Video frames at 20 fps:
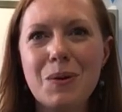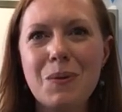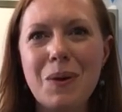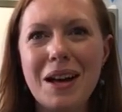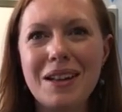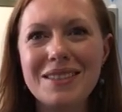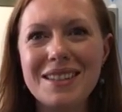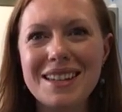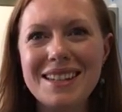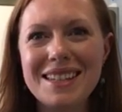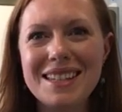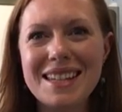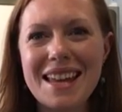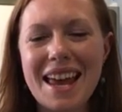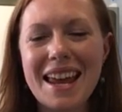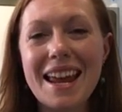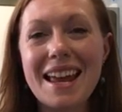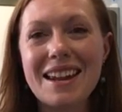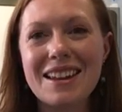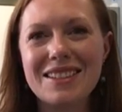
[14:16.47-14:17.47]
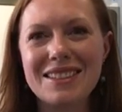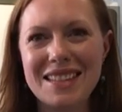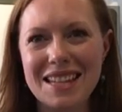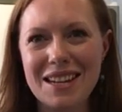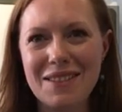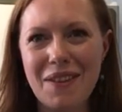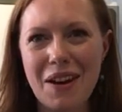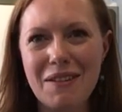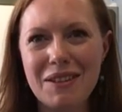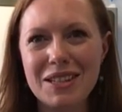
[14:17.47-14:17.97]
Well done today, and I'll
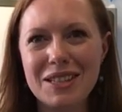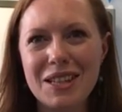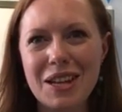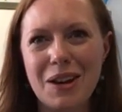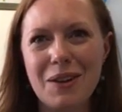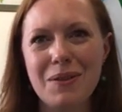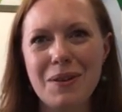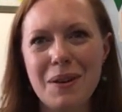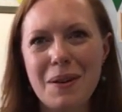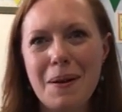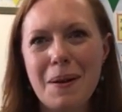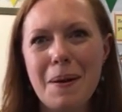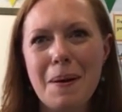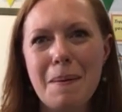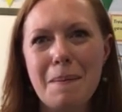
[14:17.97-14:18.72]
see you very soon.